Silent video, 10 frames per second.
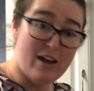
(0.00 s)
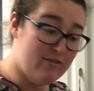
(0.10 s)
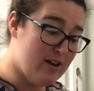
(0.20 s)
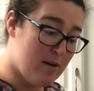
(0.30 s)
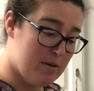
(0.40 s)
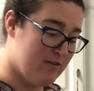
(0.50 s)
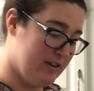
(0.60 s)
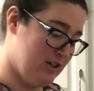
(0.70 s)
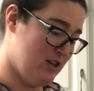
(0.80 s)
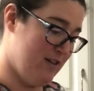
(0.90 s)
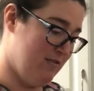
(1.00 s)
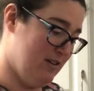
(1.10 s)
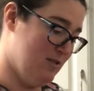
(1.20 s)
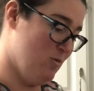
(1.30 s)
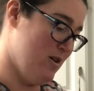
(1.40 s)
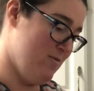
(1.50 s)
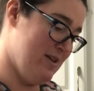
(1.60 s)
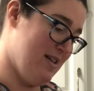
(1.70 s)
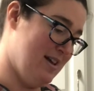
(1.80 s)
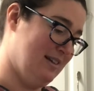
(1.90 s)
not perfect chef, is what we
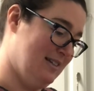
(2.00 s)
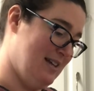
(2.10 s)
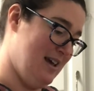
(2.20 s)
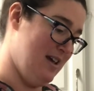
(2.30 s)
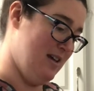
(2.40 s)
like to say.